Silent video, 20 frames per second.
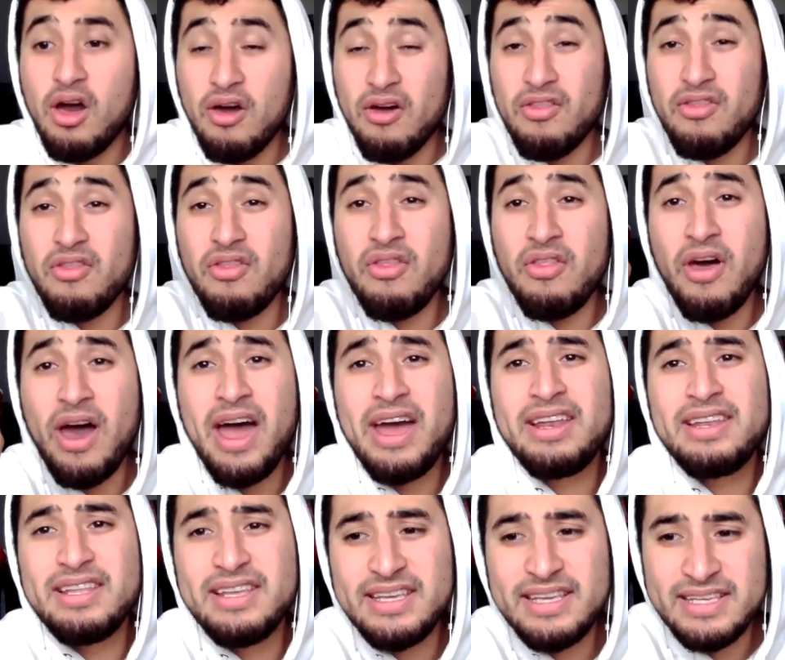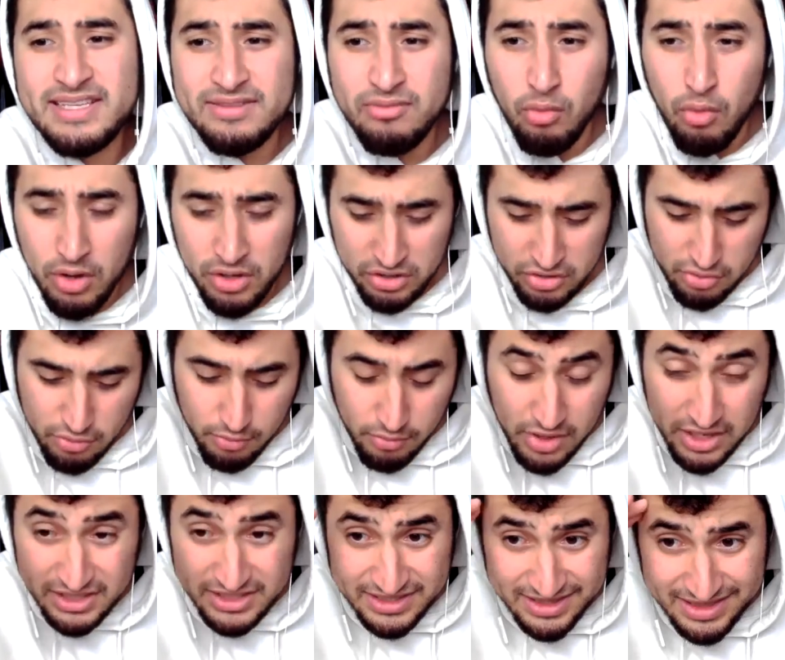That is what you
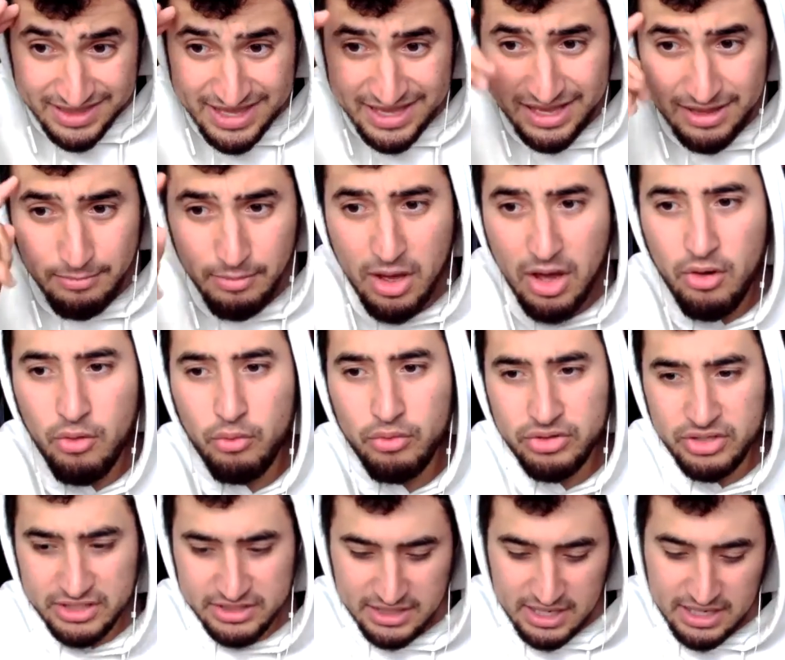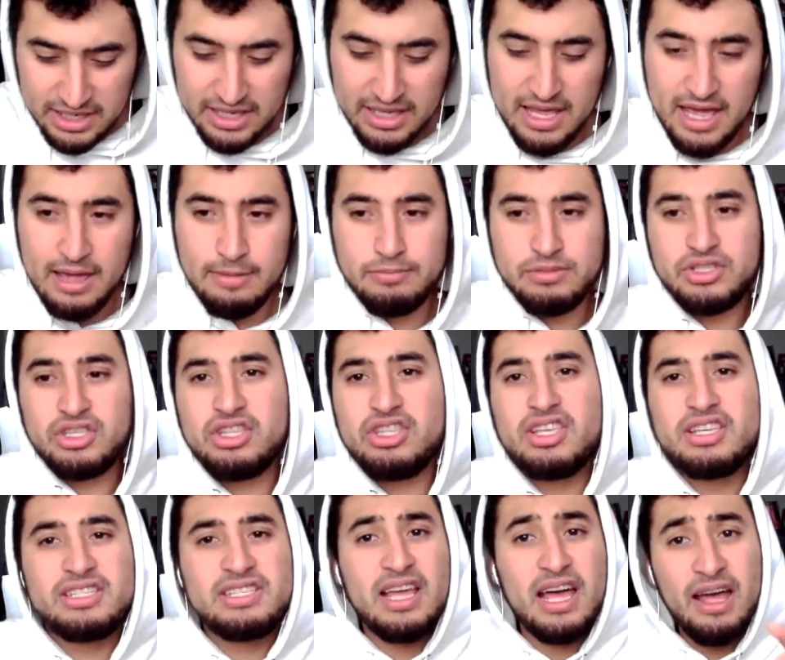must think about when designing games. It
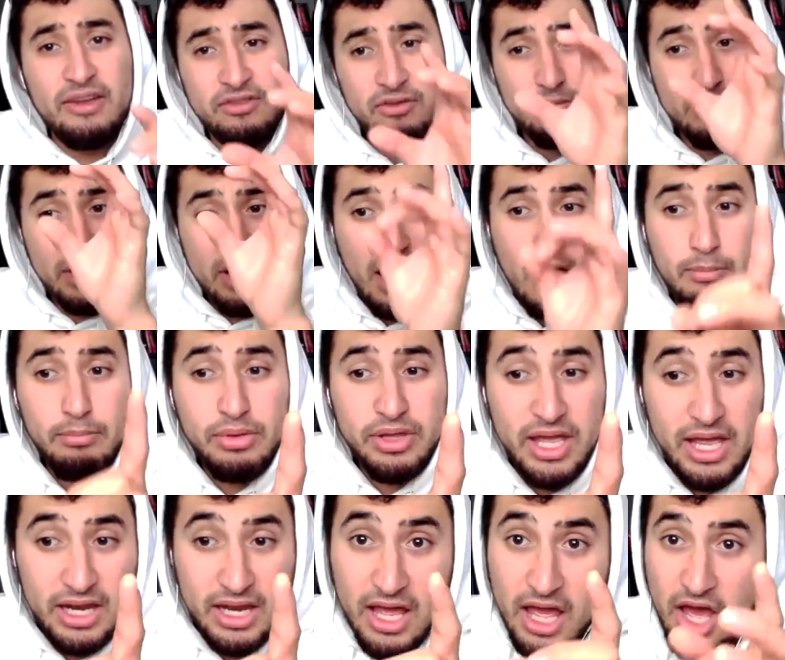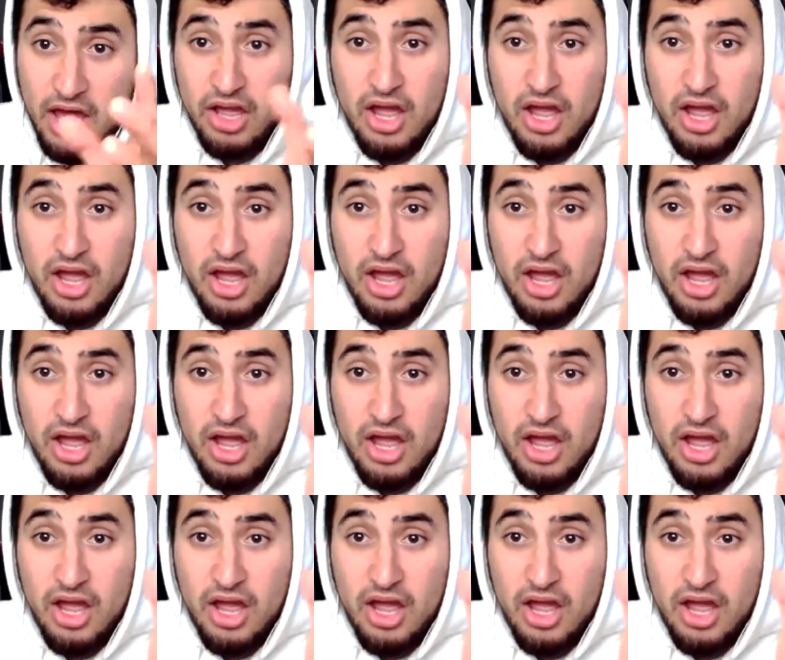does not have to be complicated.